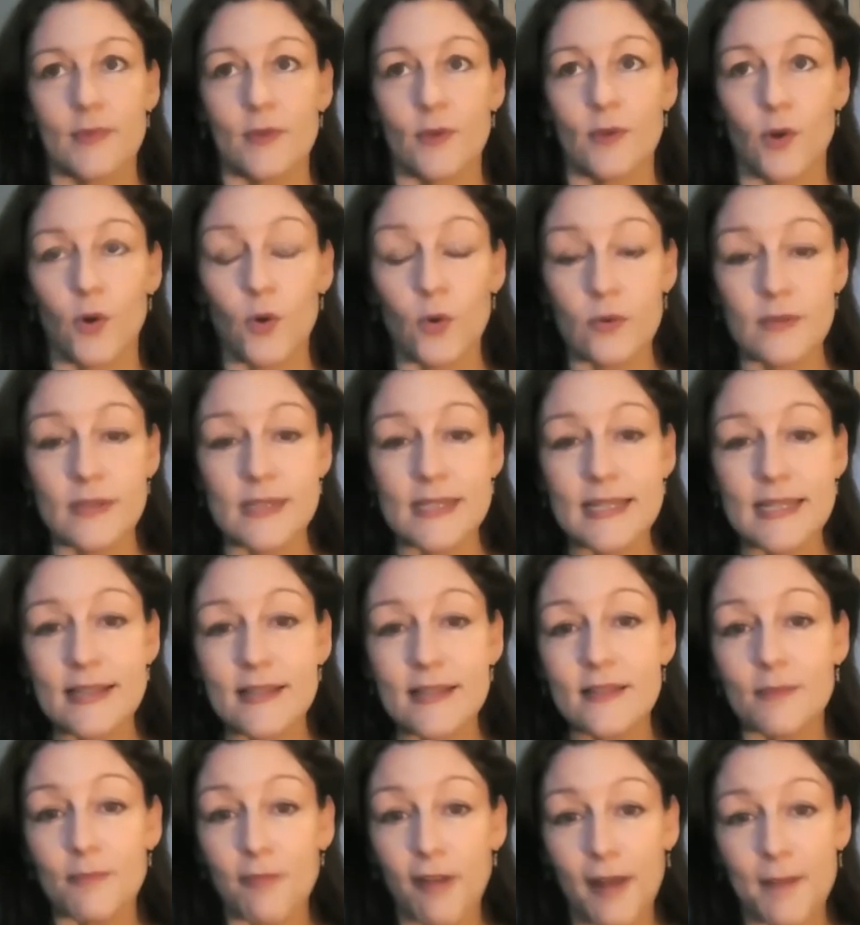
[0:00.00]

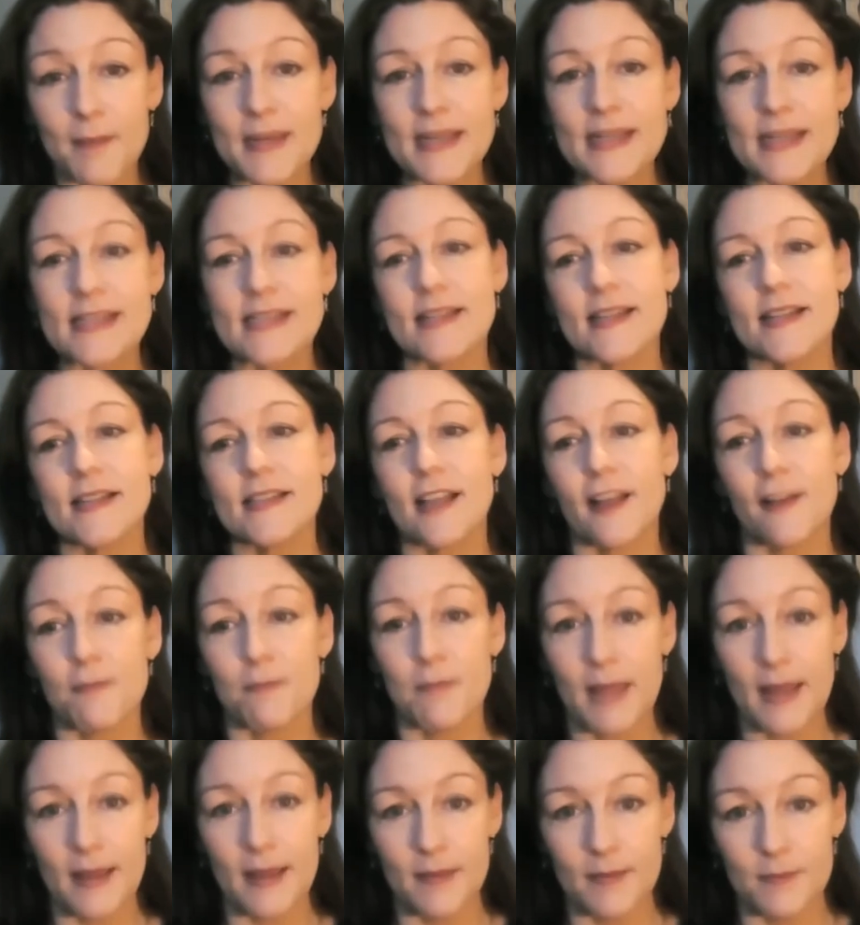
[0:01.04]
haunted the prime ministers. I've
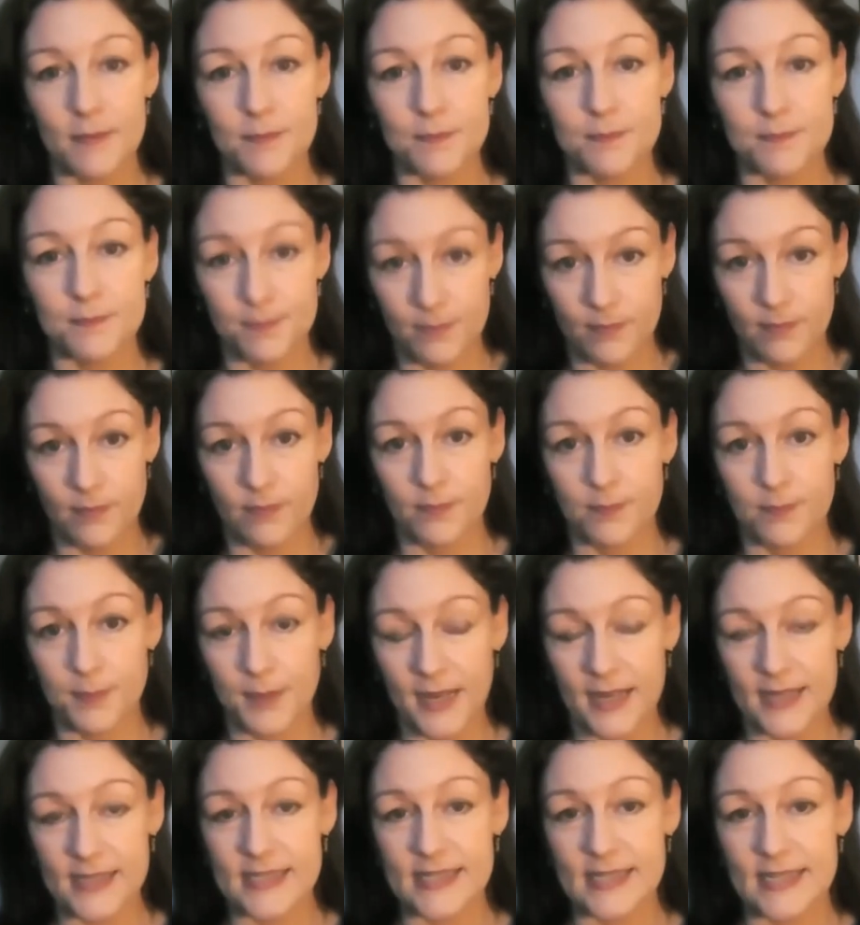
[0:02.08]
met
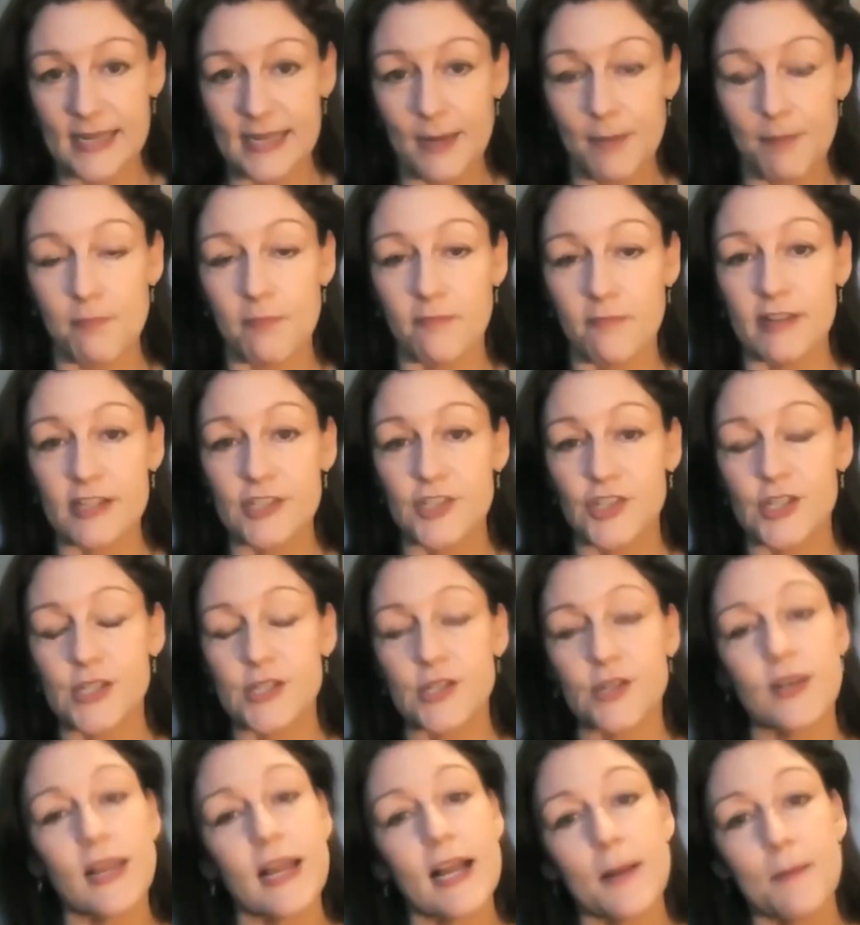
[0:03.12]
personally Rishi
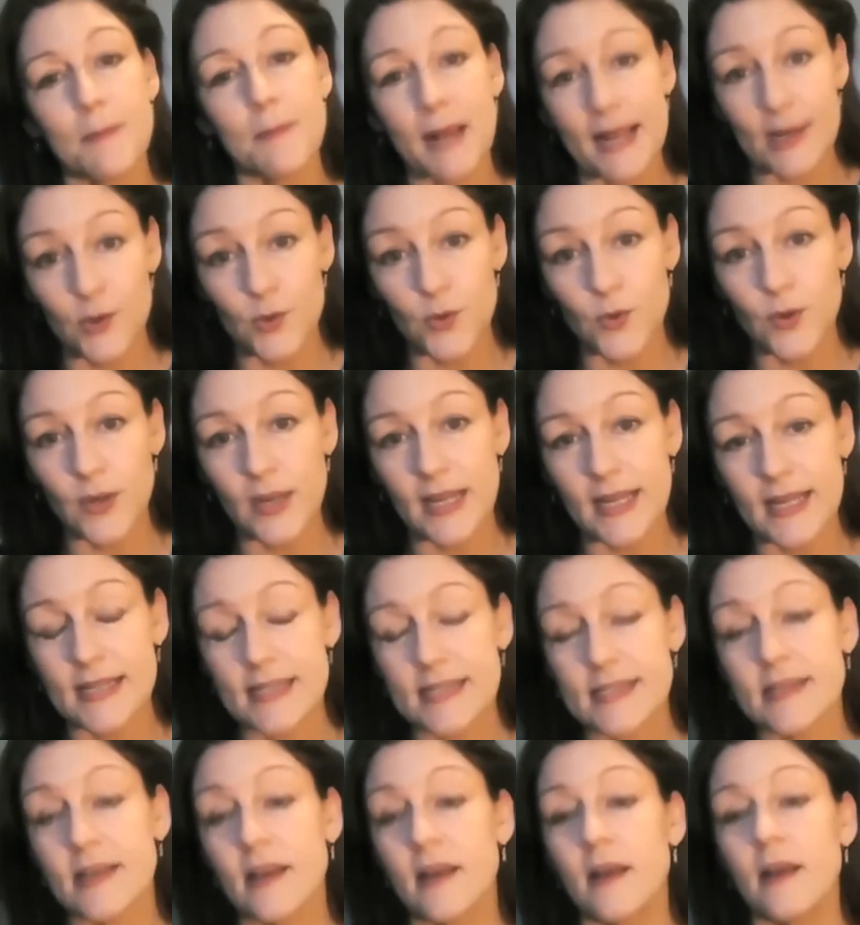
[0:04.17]
Sunak back in
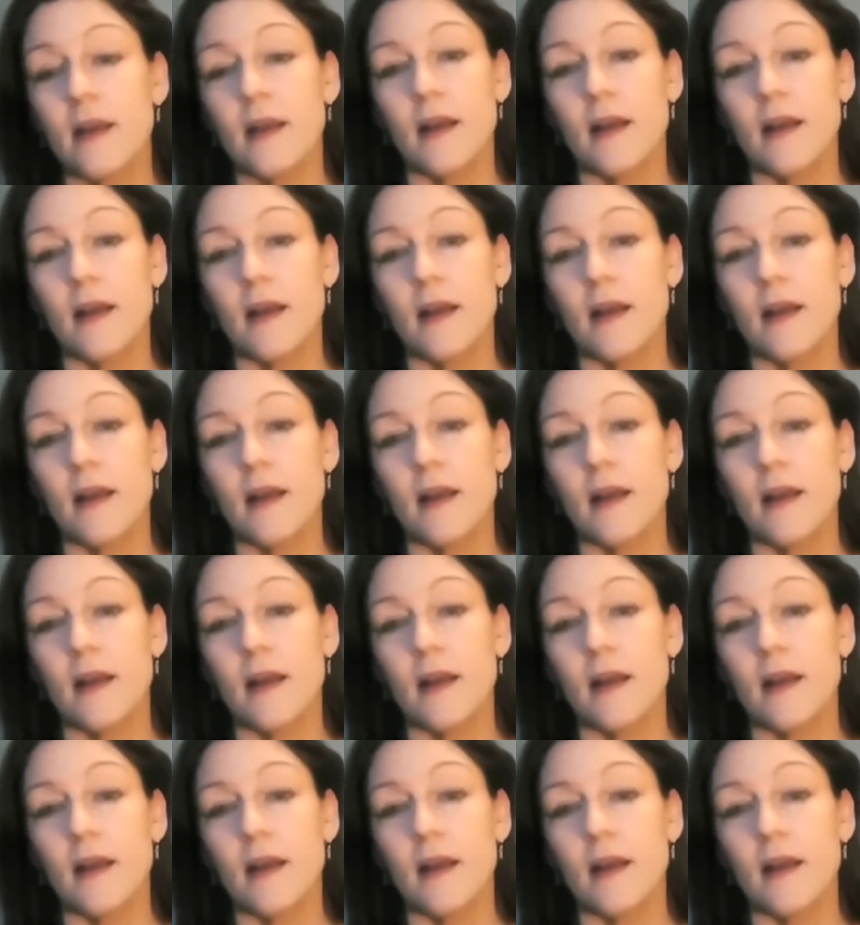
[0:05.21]
August.